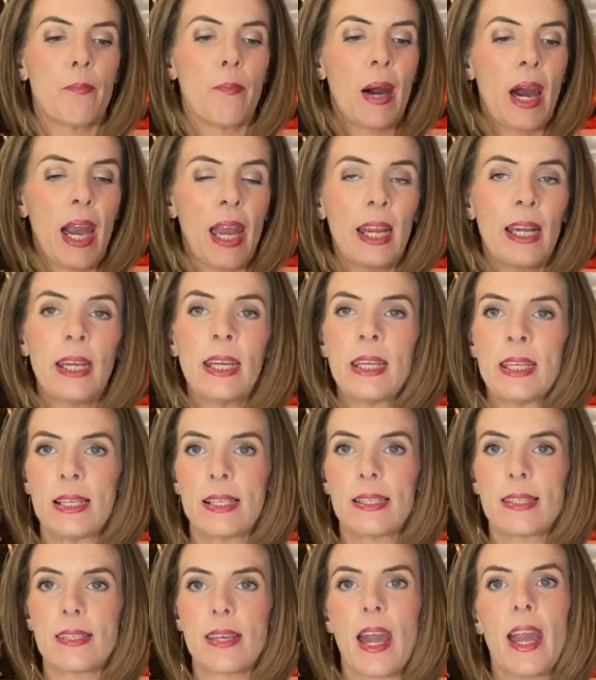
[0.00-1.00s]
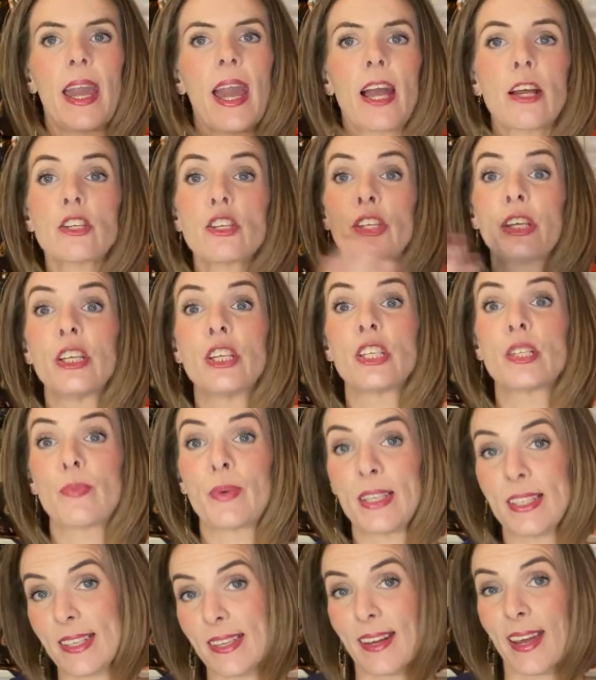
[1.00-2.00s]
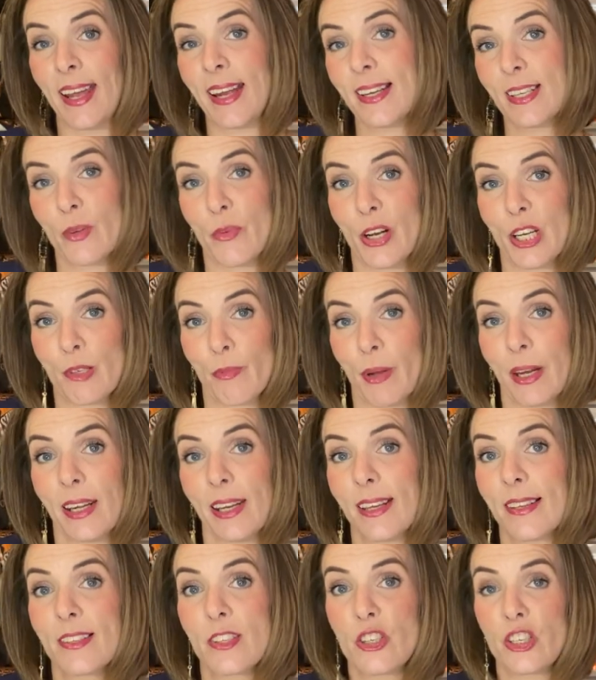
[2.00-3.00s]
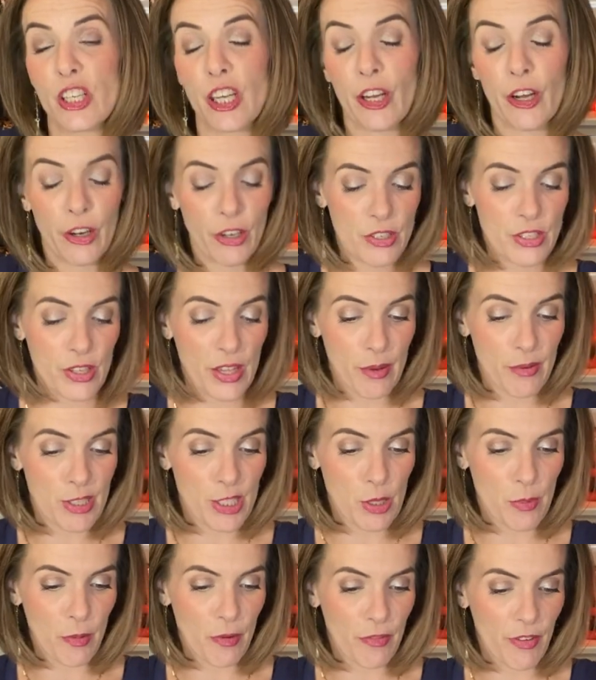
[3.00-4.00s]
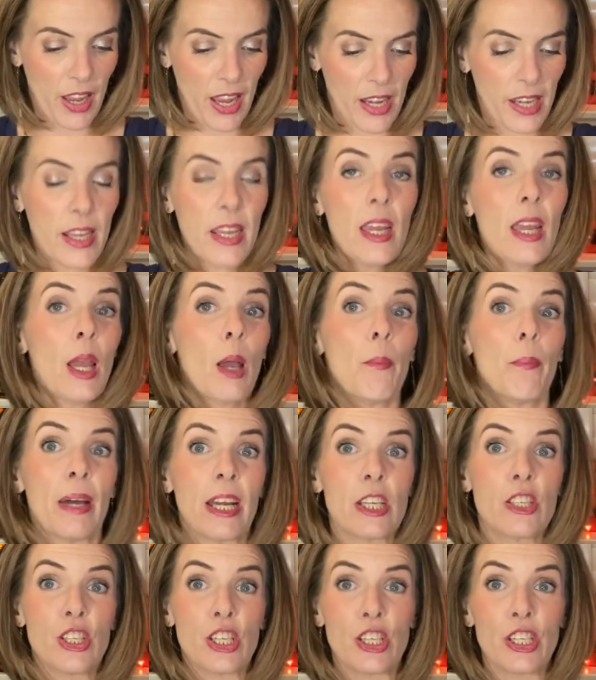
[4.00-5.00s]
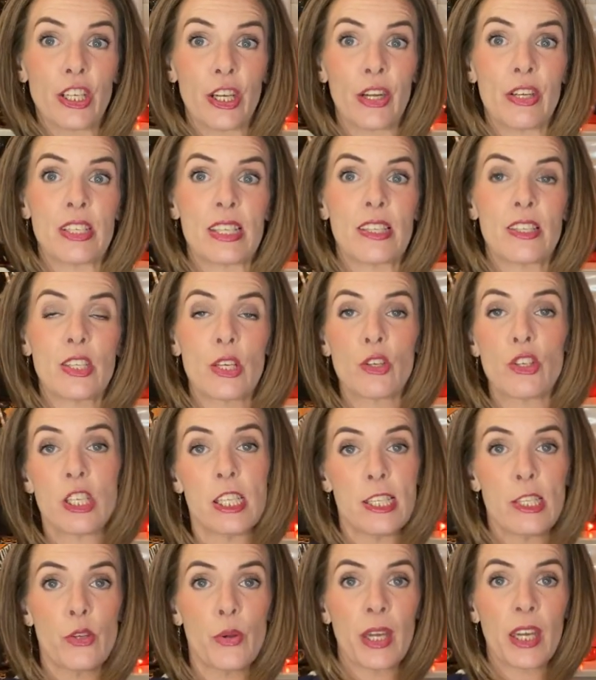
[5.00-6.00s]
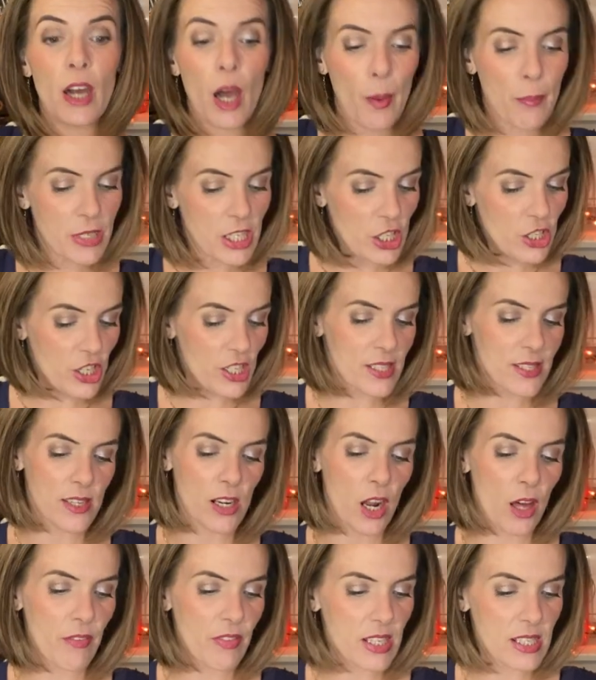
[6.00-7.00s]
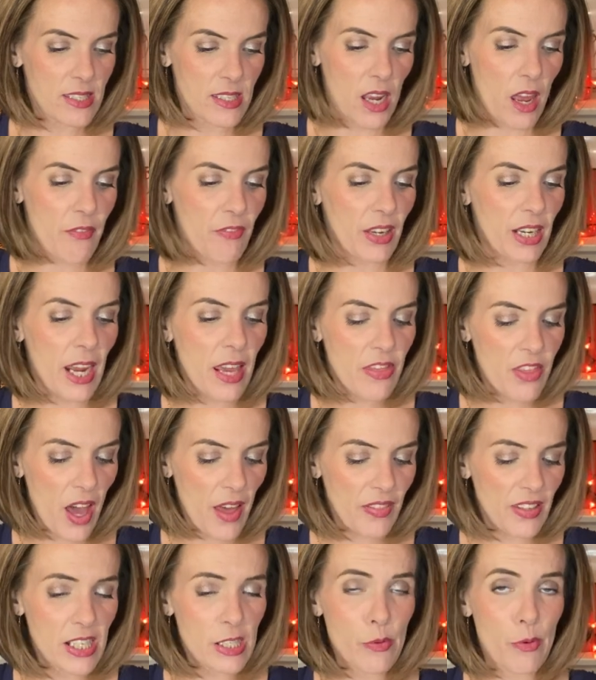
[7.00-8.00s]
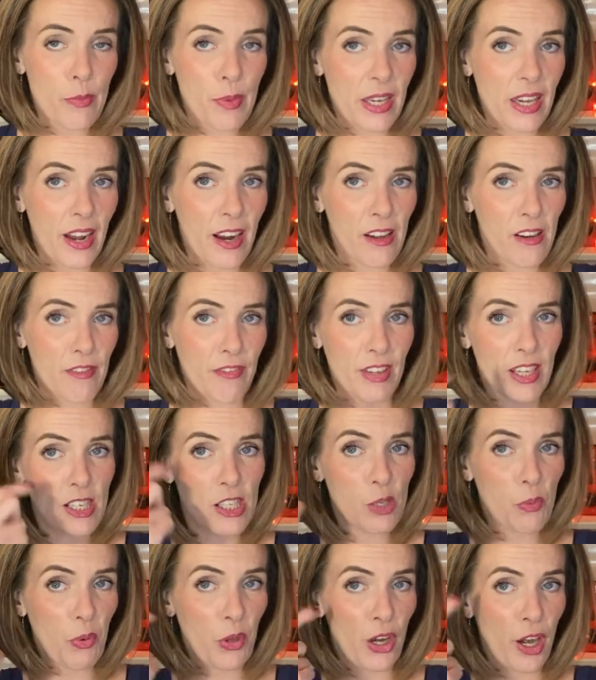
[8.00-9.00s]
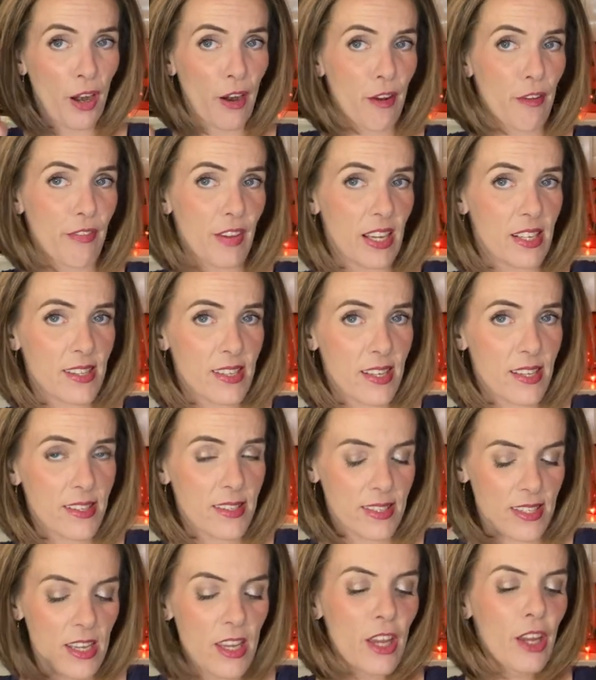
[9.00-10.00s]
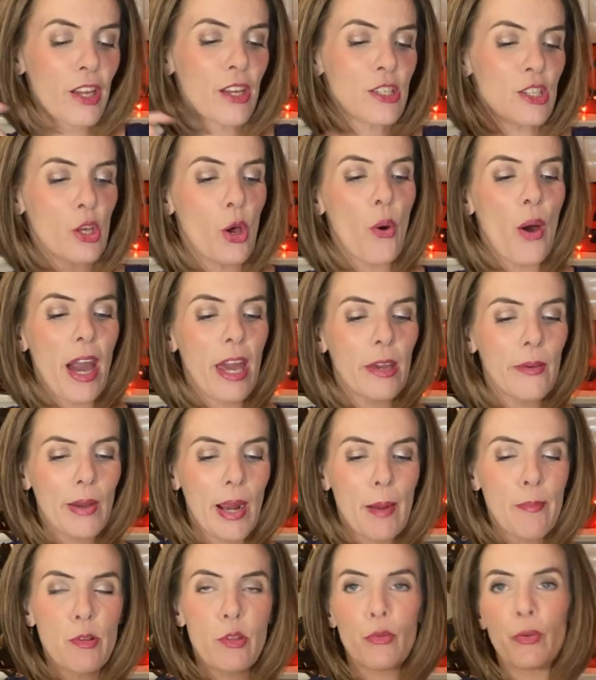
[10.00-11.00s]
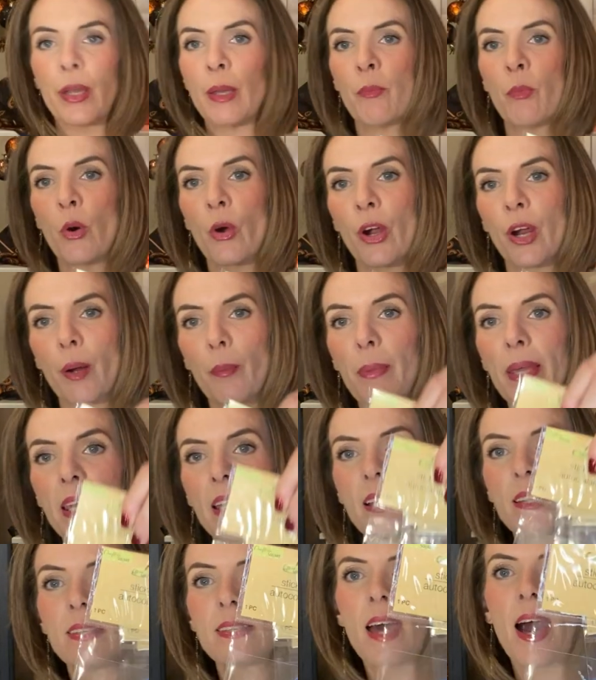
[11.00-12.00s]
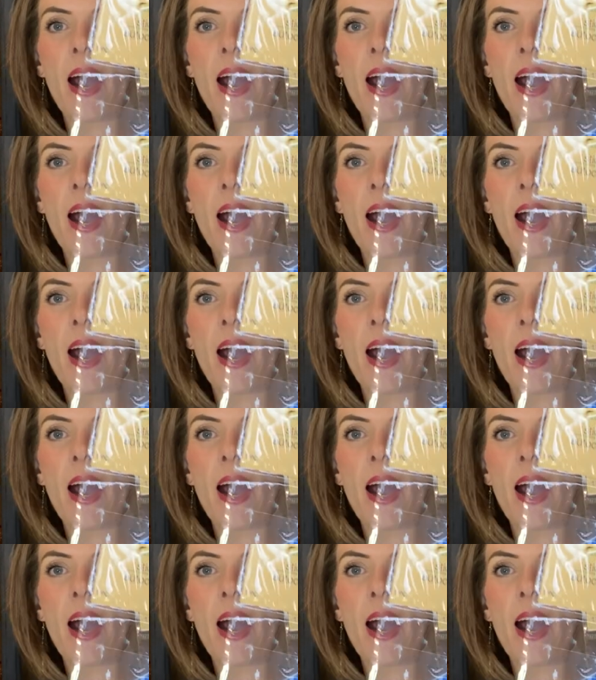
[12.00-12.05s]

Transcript: my niece, I actually just went tonight to watch my niece cheer, so that was super fun, but she cheers, and so she's doing competitions and all this stuff, and I thought these would be kind of fun to put on our faces, so I grabbed 3 more because